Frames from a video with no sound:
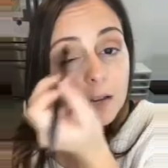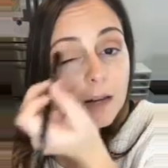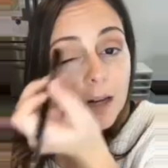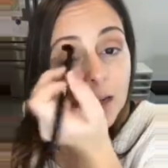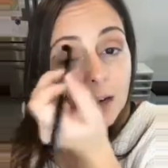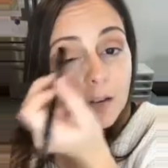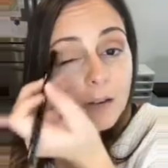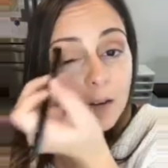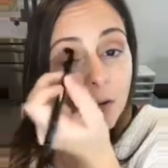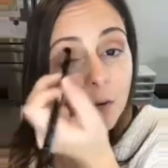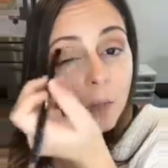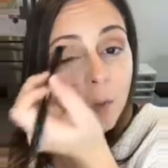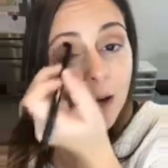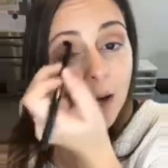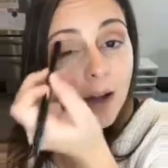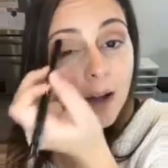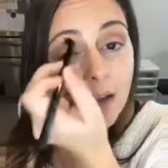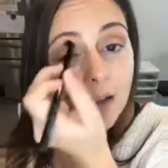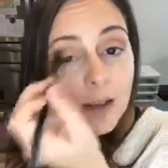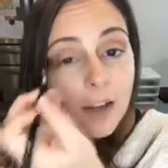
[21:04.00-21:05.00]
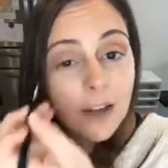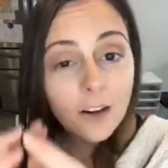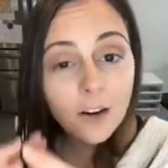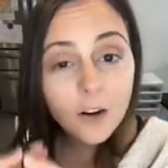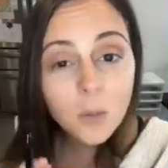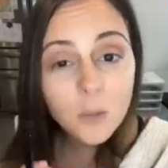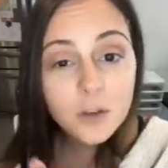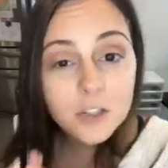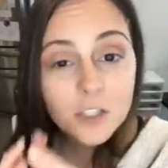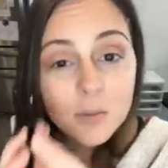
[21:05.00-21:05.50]
I don't know why. It
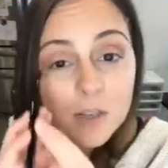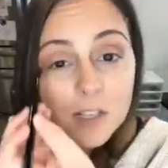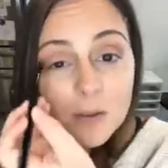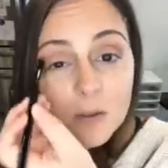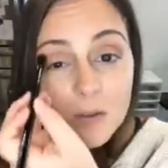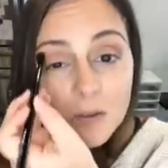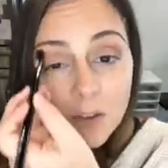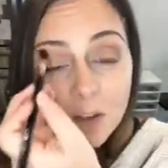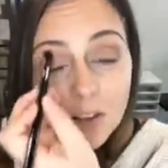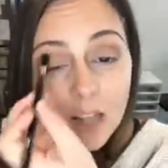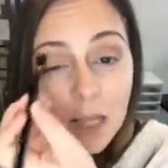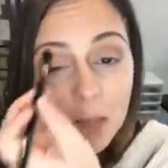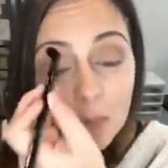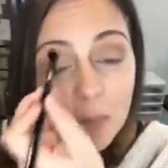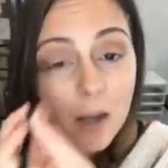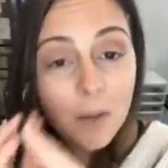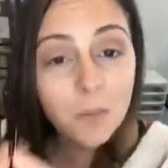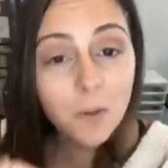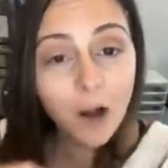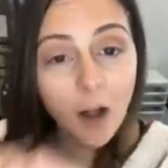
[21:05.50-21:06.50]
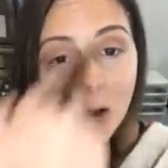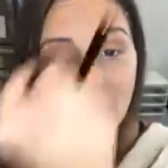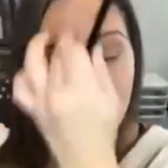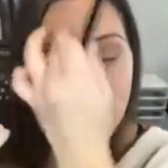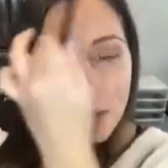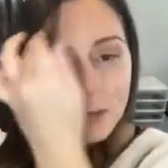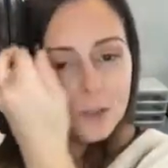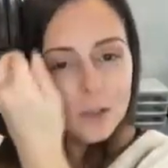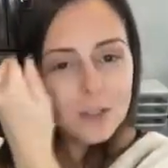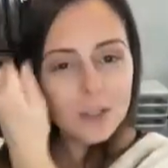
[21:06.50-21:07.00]
almost makes me feel like my brow
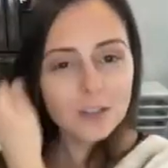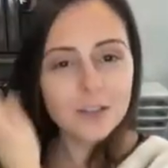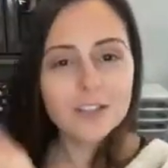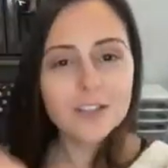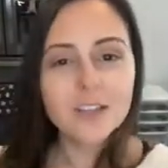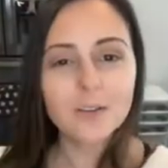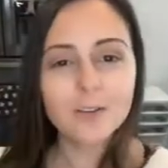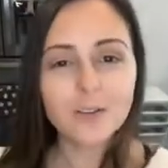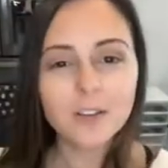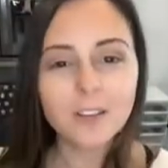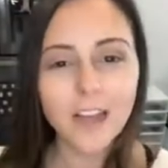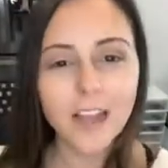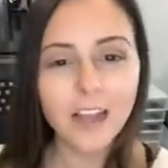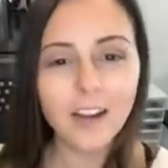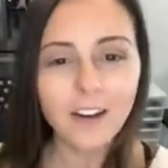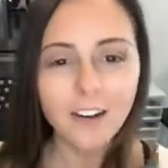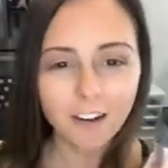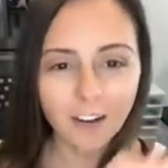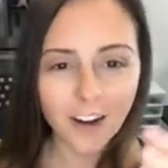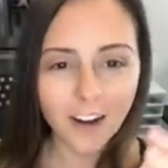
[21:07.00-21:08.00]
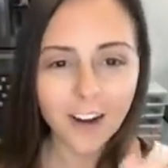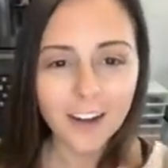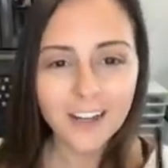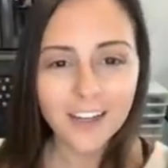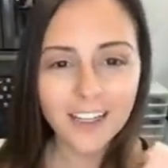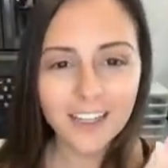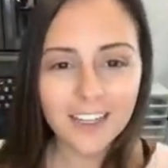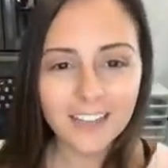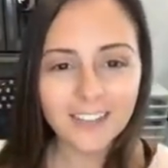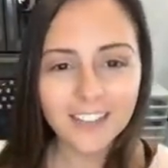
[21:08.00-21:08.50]
bones are are
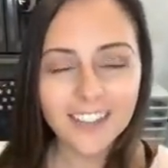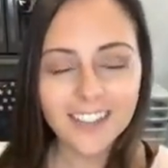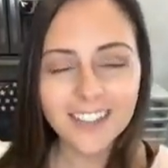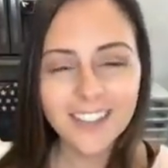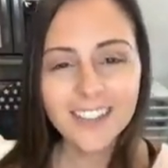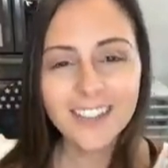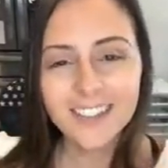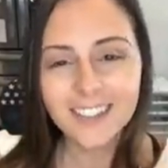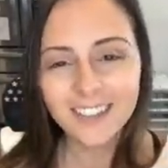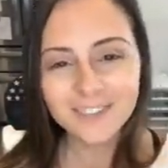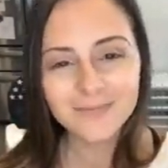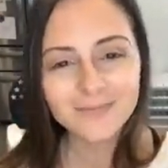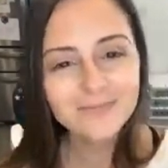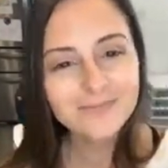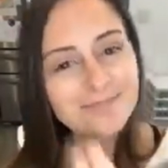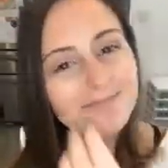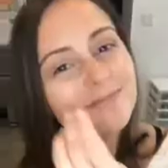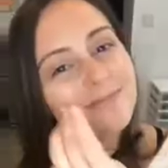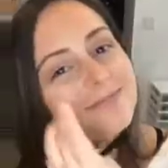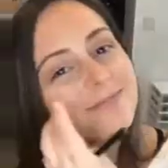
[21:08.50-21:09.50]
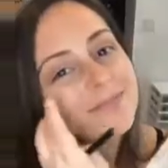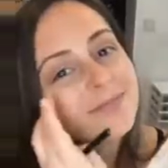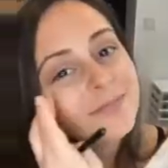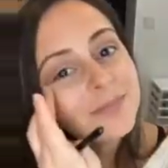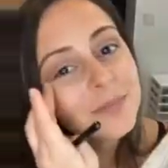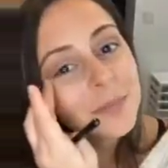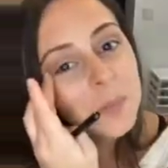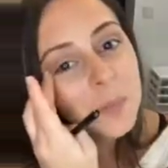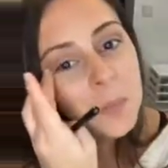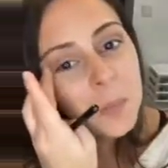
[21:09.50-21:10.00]
uneven.
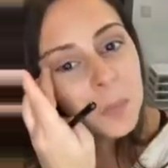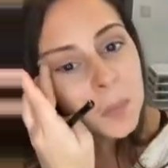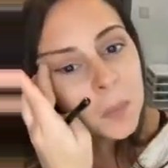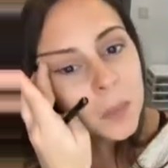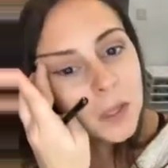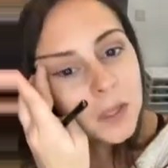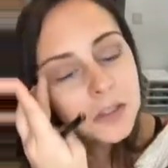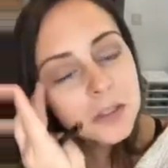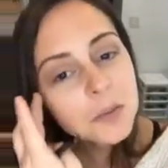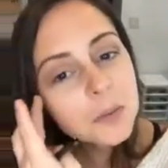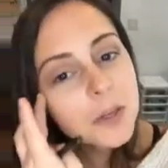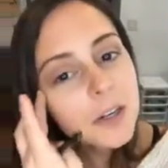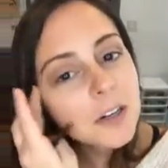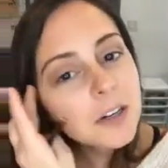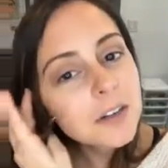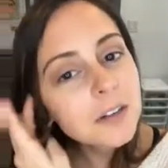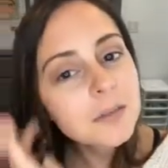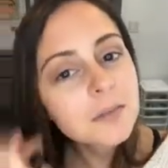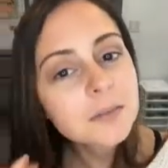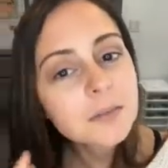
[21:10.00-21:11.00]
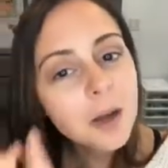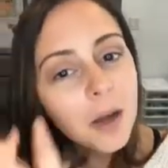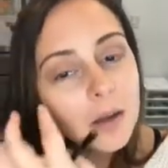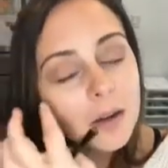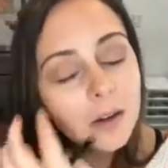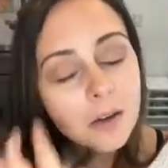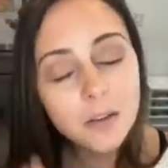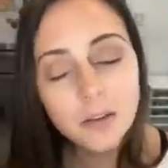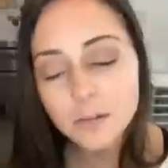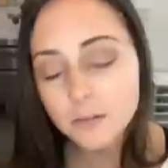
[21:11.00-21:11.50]
It's weird. I
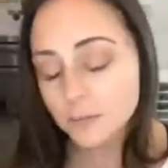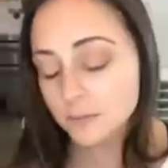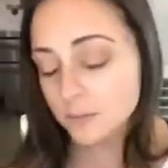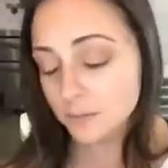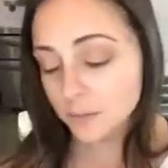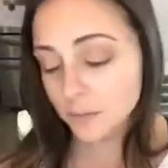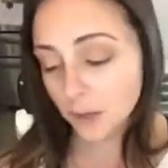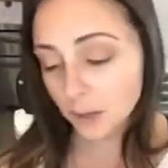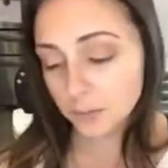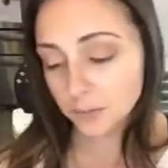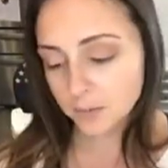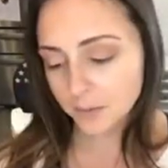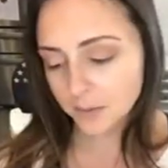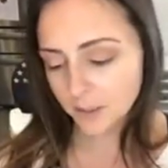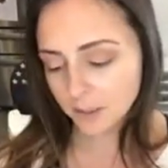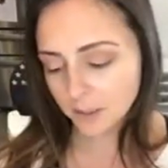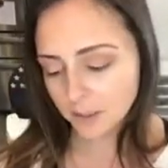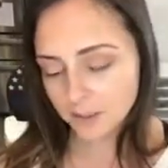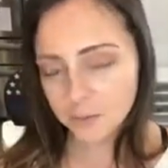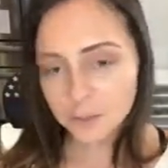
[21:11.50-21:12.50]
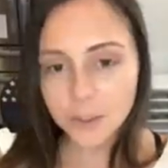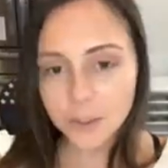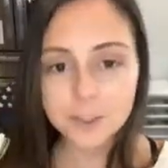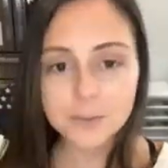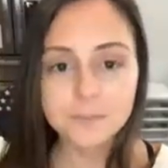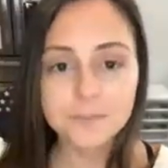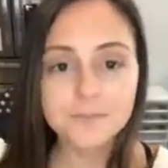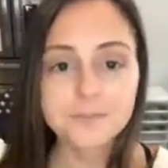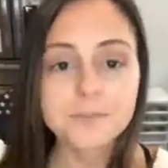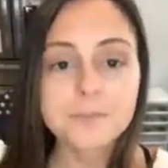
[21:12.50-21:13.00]
know they're probably not,
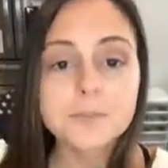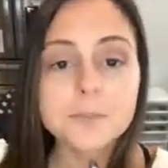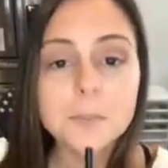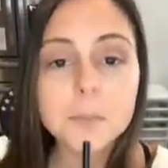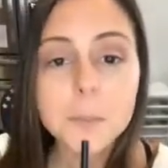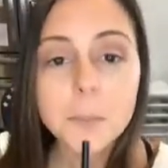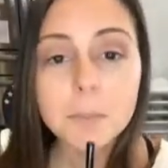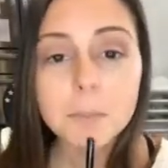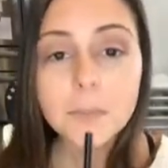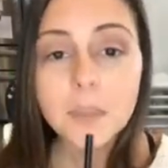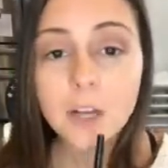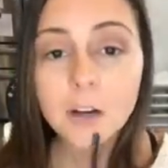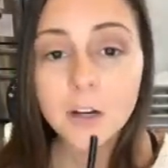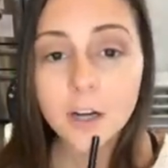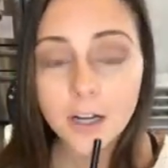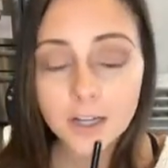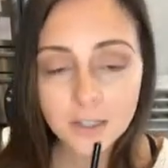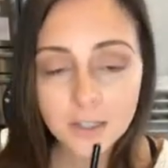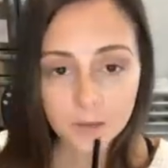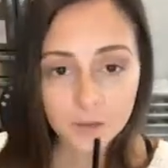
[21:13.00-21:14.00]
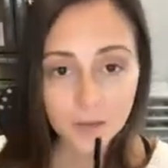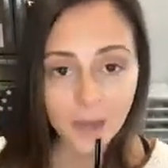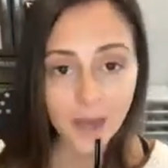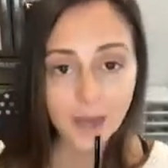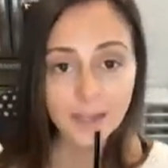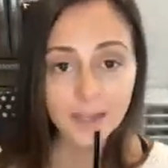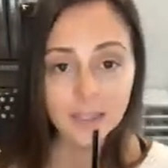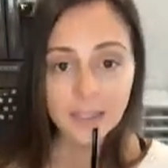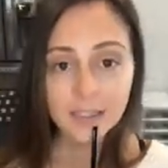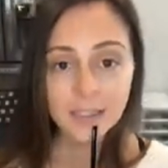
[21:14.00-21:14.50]
but okay, so
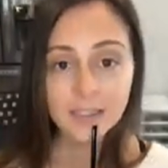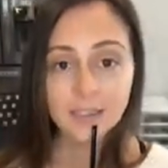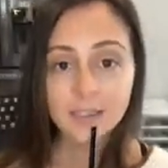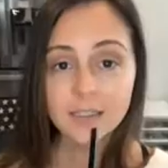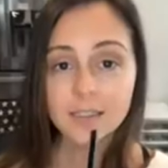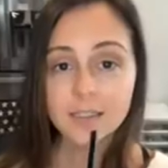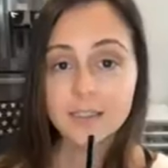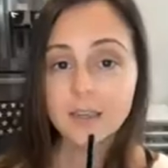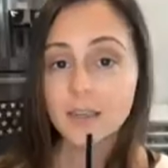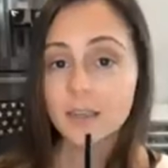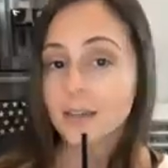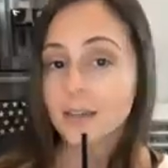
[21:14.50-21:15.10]
that is